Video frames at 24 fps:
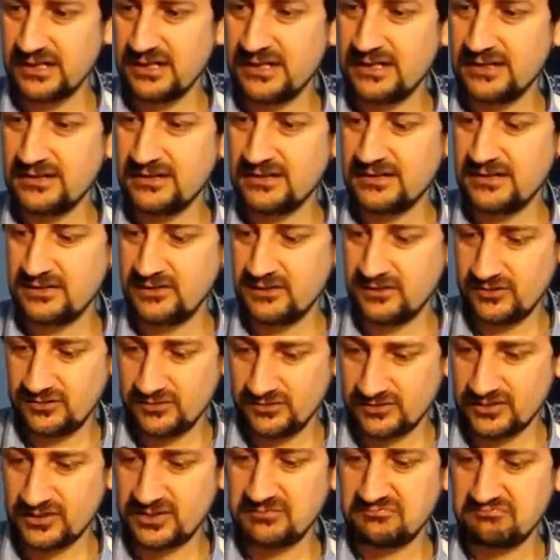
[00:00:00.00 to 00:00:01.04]
Easy to
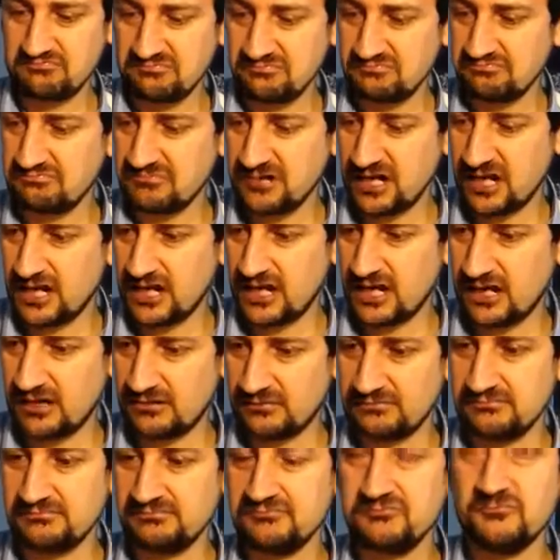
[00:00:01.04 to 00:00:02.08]
use,
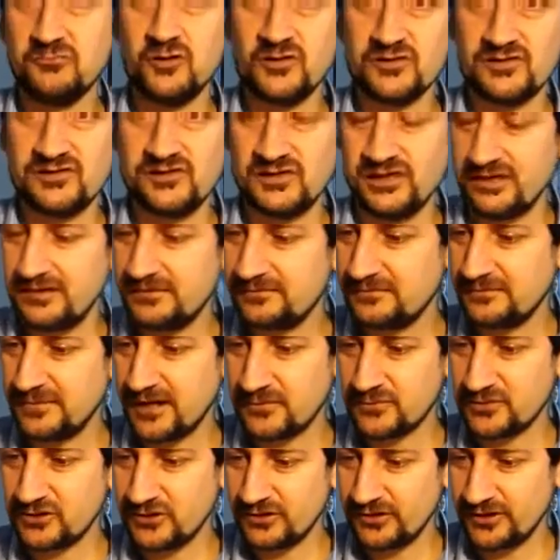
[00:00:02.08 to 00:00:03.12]
we'll see.
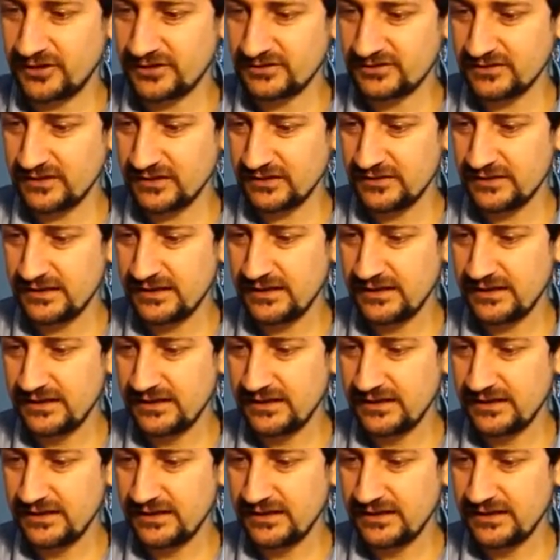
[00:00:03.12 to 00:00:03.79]
I'm sure it is though.